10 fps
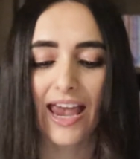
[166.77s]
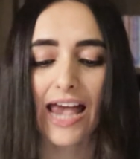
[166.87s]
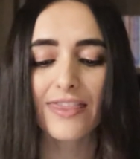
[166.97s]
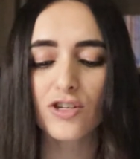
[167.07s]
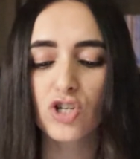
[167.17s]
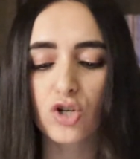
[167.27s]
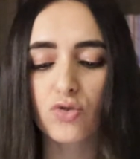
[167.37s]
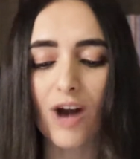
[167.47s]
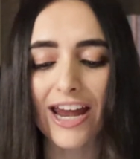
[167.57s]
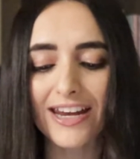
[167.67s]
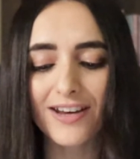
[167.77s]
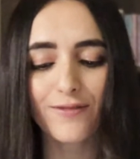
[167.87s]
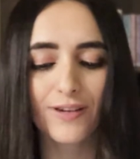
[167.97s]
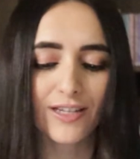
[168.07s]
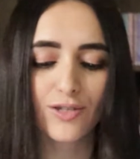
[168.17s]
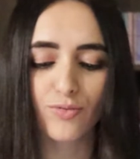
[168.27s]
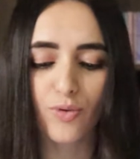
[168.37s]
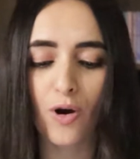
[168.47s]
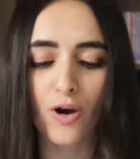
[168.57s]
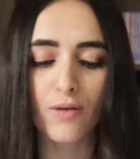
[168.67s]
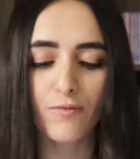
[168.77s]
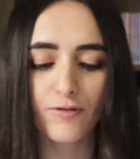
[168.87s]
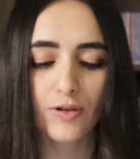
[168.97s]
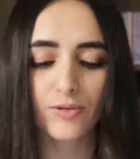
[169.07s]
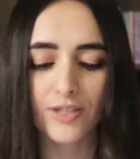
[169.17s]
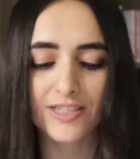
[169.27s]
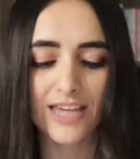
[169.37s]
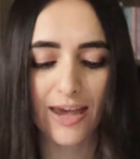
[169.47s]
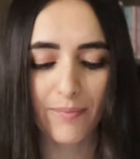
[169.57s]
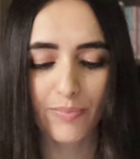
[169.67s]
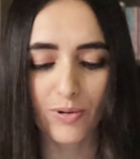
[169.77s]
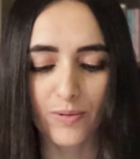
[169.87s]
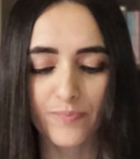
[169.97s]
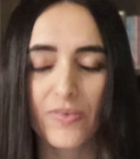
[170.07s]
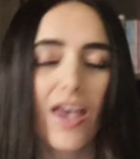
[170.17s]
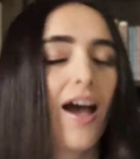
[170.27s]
and the train of his robe filled the temple.